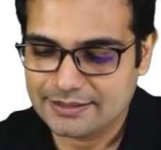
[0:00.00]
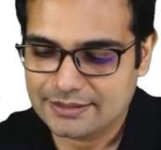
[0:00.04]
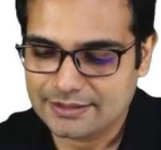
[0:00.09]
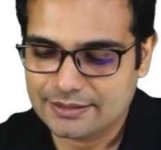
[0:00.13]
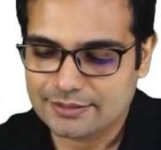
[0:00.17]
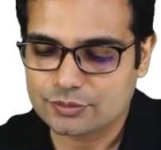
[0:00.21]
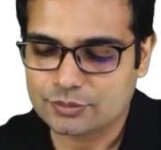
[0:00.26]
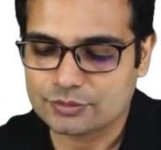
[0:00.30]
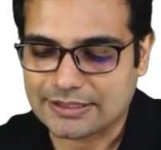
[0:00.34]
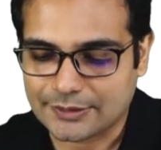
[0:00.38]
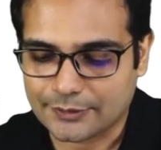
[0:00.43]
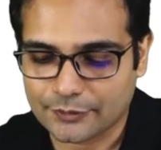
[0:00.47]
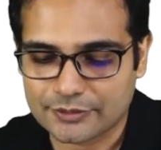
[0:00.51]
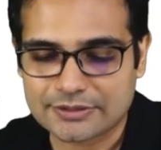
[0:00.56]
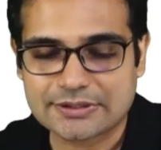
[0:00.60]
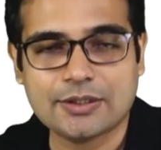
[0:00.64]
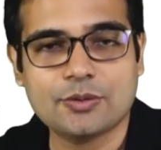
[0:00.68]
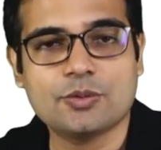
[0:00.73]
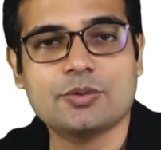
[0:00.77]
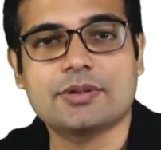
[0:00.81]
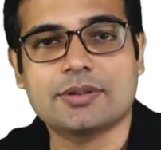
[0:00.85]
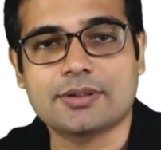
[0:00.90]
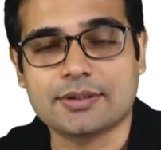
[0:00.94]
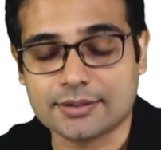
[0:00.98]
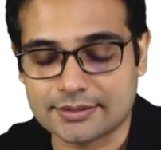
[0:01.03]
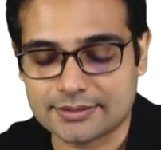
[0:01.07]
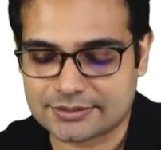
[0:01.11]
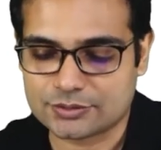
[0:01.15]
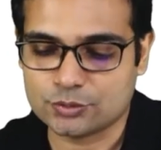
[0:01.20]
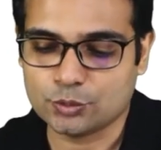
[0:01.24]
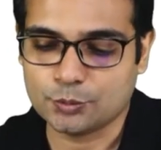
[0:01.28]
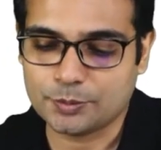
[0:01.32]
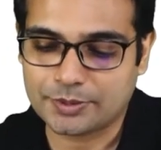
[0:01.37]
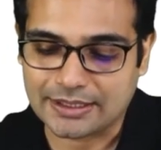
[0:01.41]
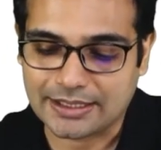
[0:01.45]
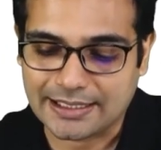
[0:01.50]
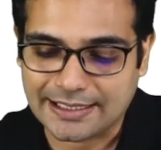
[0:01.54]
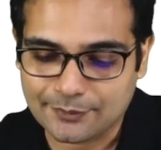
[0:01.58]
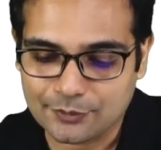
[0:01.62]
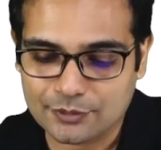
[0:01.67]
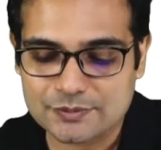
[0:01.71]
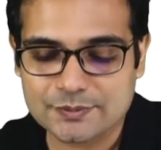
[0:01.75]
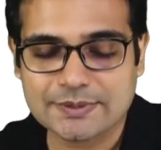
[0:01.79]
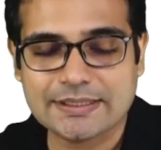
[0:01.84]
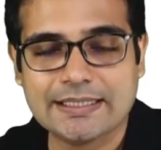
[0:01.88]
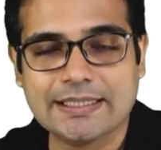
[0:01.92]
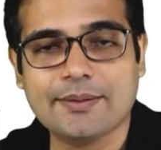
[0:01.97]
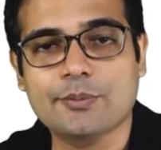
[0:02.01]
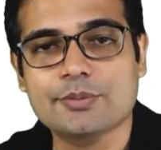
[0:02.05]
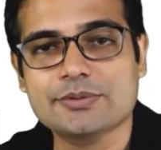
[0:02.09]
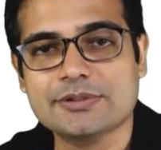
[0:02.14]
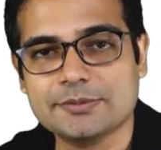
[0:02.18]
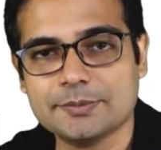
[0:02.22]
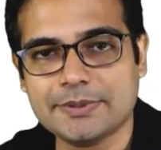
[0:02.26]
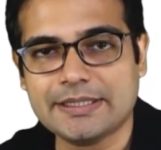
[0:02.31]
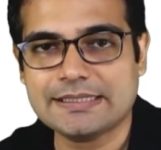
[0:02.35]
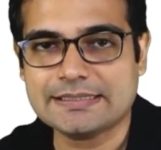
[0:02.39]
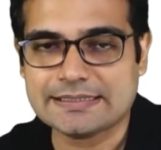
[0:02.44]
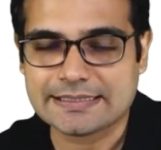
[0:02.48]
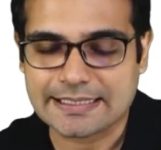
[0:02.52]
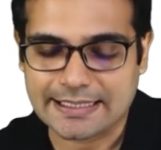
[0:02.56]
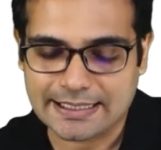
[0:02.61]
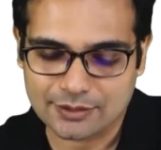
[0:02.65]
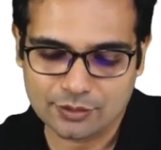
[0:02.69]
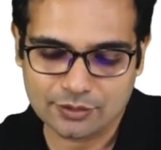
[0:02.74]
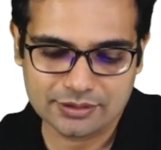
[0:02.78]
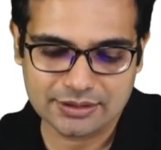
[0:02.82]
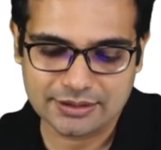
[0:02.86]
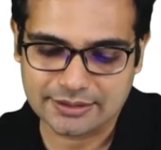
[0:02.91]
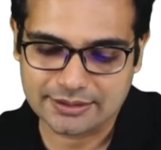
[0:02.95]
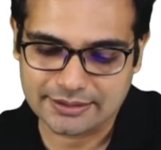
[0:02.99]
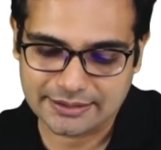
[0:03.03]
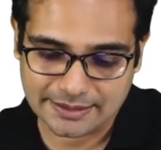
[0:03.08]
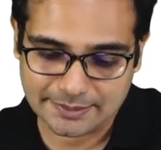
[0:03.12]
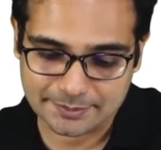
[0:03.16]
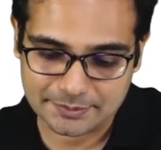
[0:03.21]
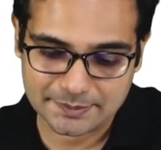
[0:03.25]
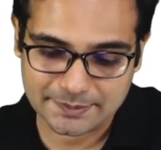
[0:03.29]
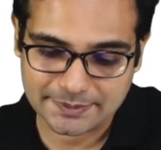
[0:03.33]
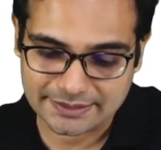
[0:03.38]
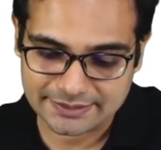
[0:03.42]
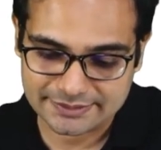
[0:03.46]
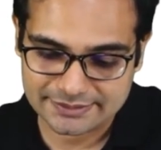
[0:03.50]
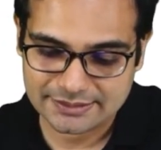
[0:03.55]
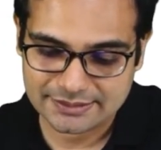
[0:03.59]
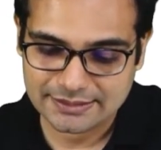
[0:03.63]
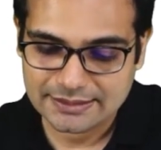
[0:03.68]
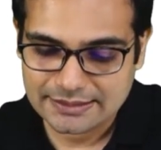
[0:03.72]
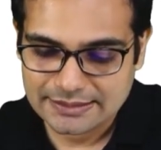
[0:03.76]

So that was how stupid I was when I was in my second or third year MBBS.